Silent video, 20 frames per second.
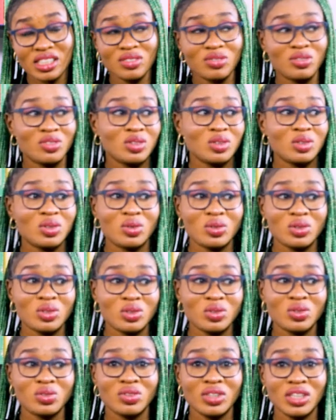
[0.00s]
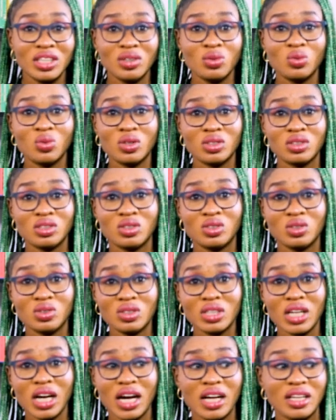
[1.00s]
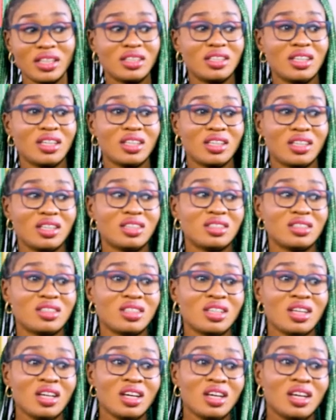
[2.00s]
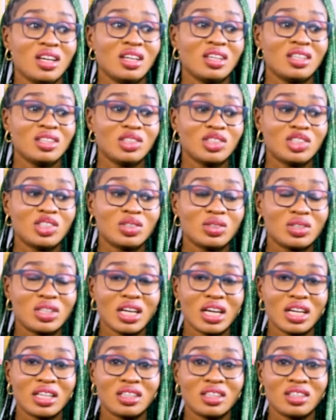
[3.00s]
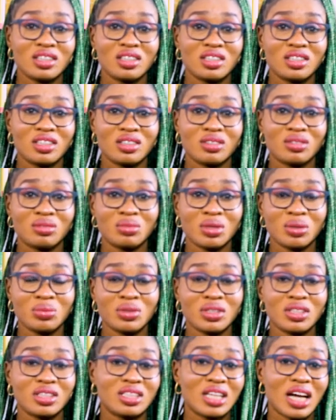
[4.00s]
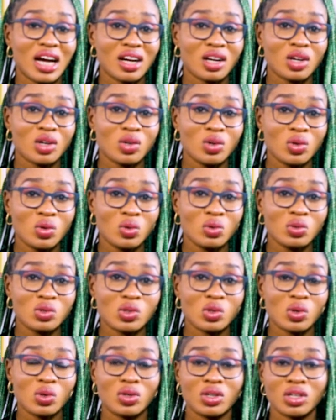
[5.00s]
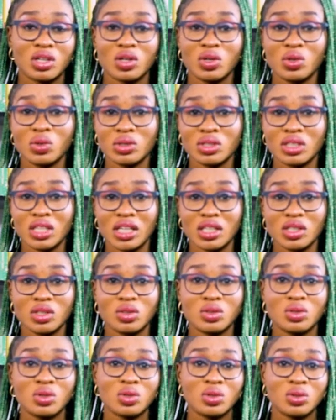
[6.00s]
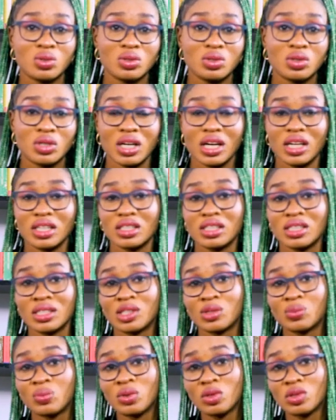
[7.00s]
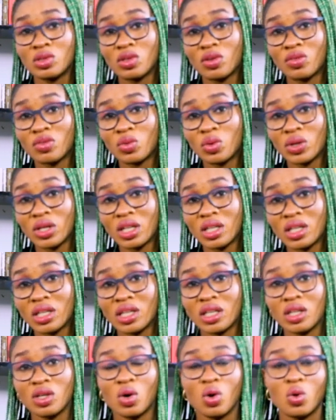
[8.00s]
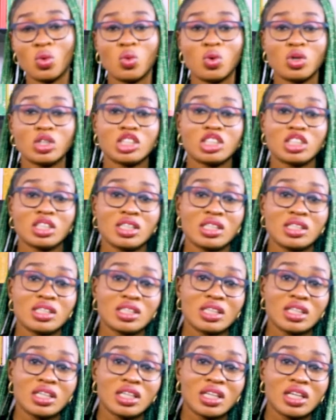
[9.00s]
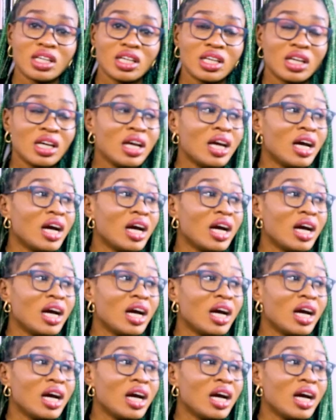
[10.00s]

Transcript: If you know you really want to do that, then you should get maybe a dark cloth or a cloth that you know you can dispose of quickly or wash easily